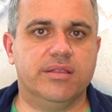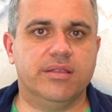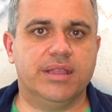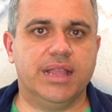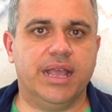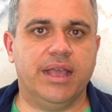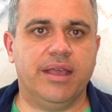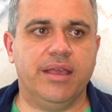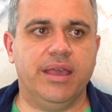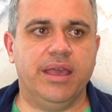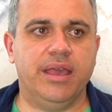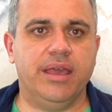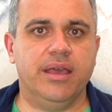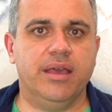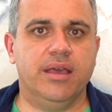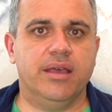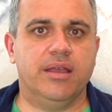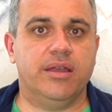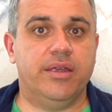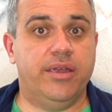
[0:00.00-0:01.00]

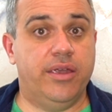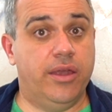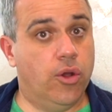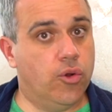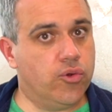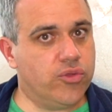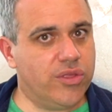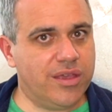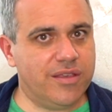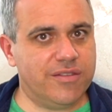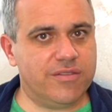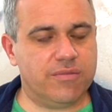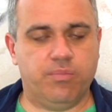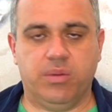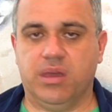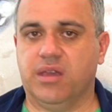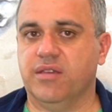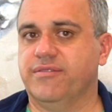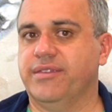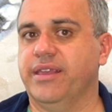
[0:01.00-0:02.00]
they know this
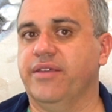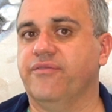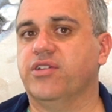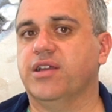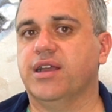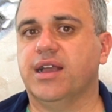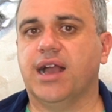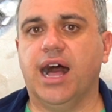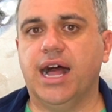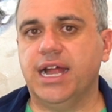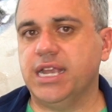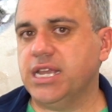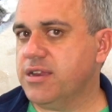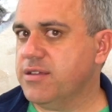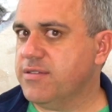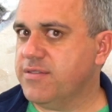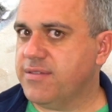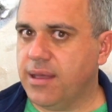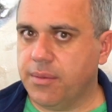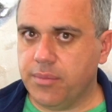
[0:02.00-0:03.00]
because they've gone
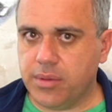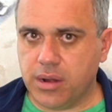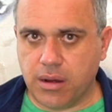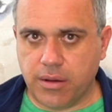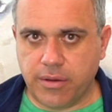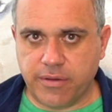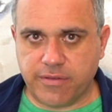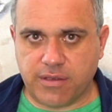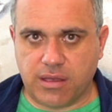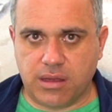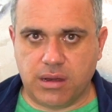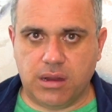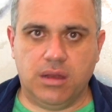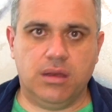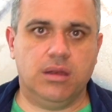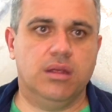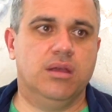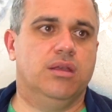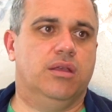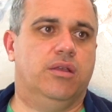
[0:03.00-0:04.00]
to seminars on
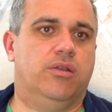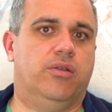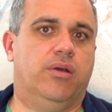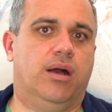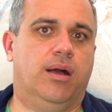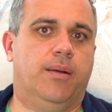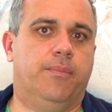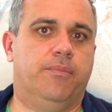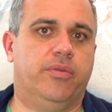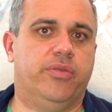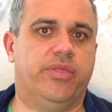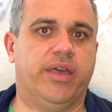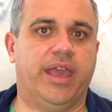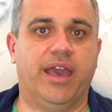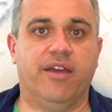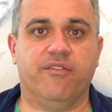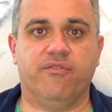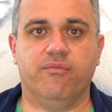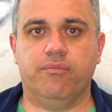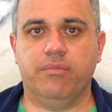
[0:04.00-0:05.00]
it. They
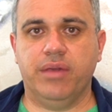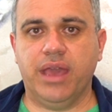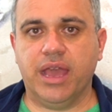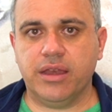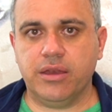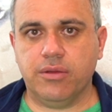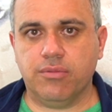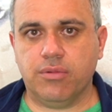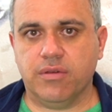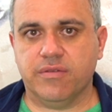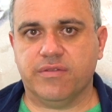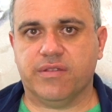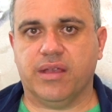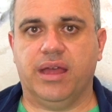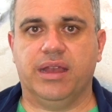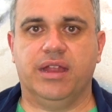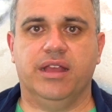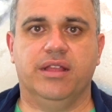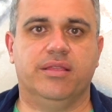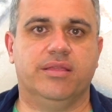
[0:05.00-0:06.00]
have manuals
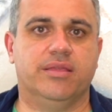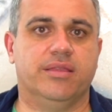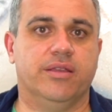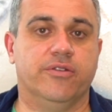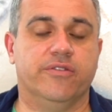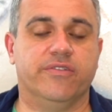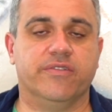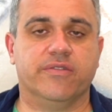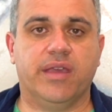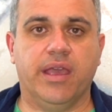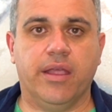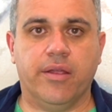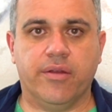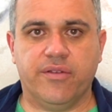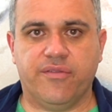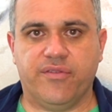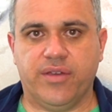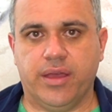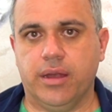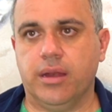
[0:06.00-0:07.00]
on it. They're
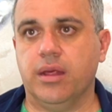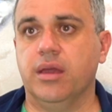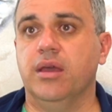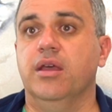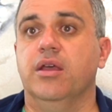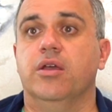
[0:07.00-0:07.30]
scared of it.